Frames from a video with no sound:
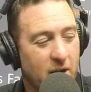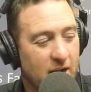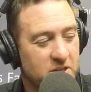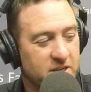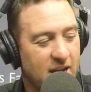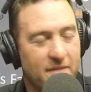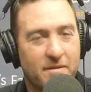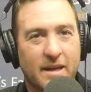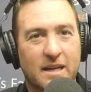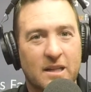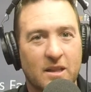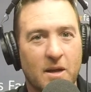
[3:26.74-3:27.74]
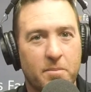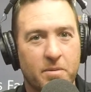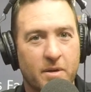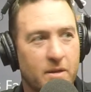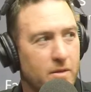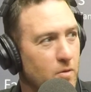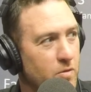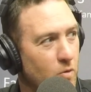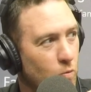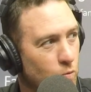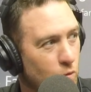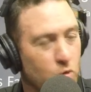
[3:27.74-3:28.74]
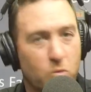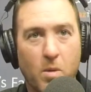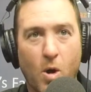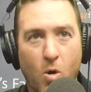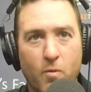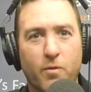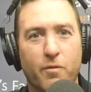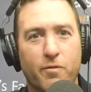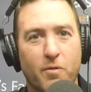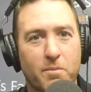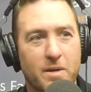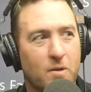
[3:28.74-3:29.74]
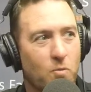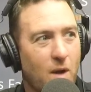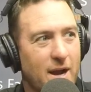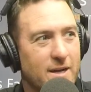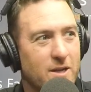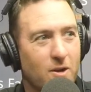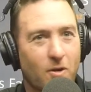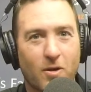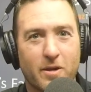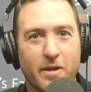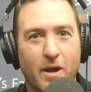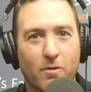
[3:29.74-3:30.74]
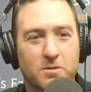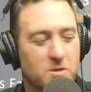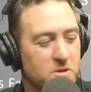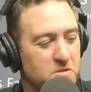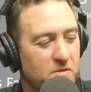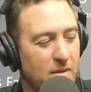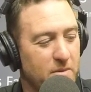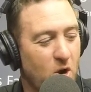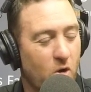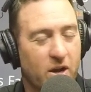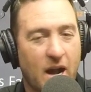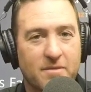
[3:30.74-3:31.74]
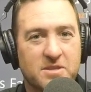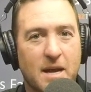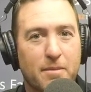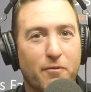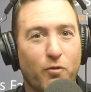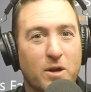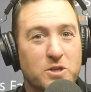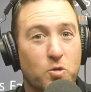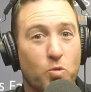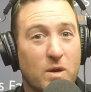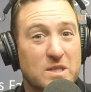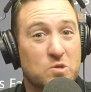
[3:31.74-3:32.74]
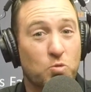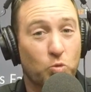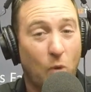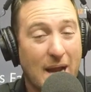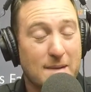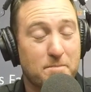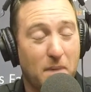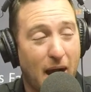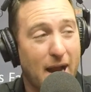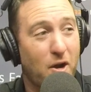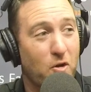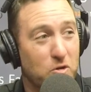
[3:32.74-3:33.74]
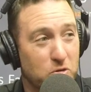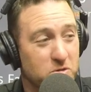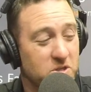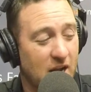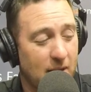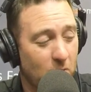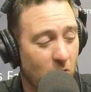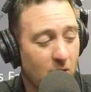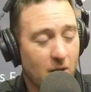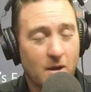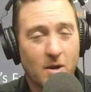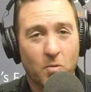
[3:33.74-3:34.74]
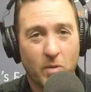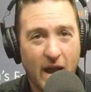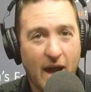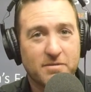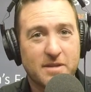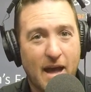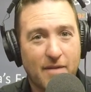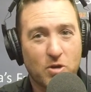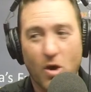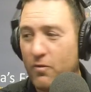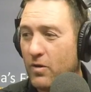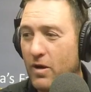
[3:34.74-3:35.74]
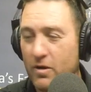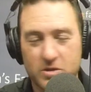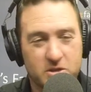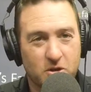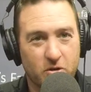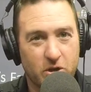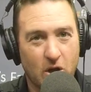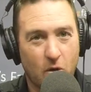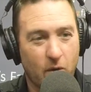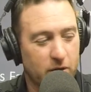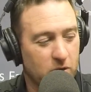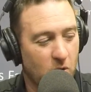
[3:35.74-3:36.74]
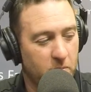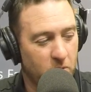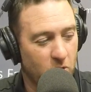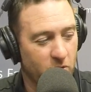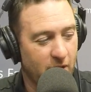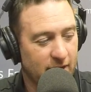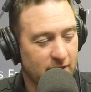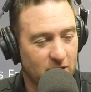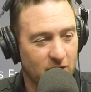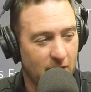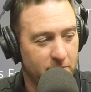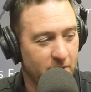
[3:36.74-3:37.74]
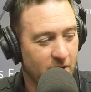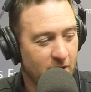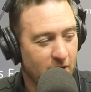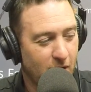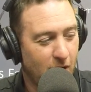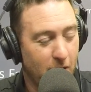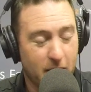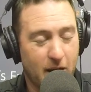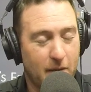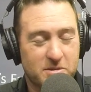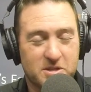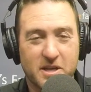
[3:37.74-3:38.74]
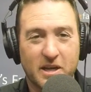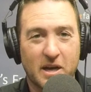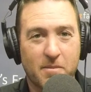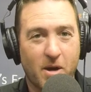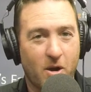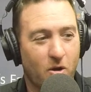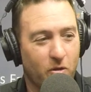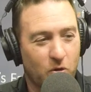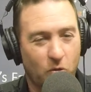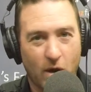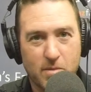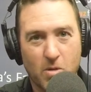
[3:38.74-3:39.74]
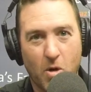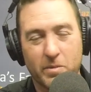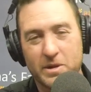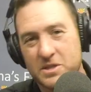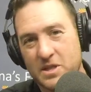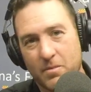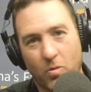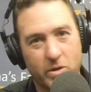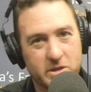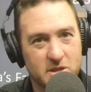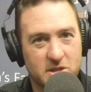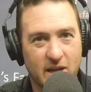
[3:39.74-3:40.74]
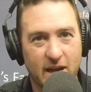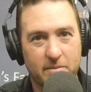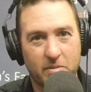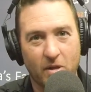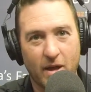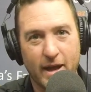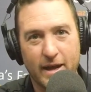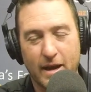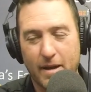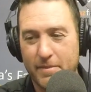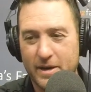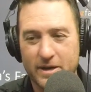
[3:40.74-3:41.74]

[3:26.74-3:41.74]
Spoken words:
actually have that clip in the room over from me right here in the Arizona's Family Archives. Tommy Frazier runs right by our news camera. We have to have you over here in studio and go pull that clip. And I'm just thinking about all the great moments in the Boise State play. And